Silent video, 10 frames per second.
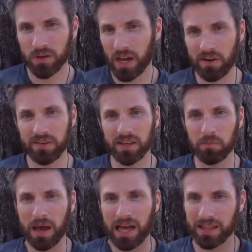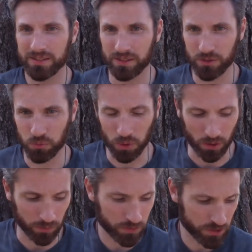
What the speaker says: Everything in balance in this world.